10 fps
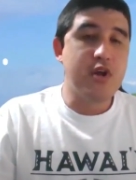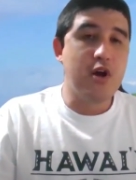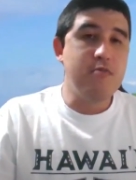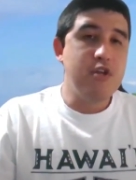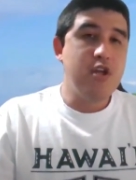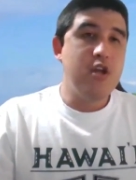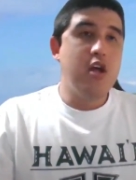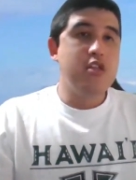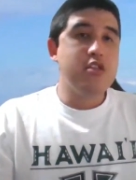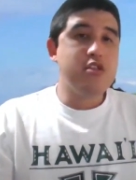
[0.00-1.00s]
So
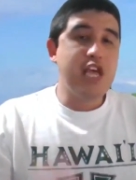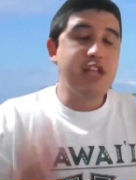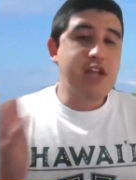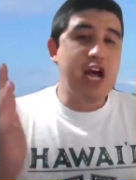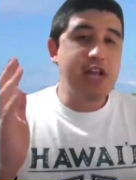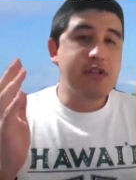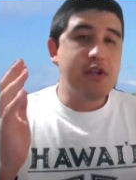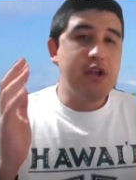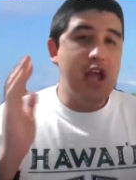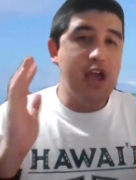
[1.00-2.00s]
thanks,
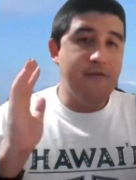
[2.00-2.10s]
guys,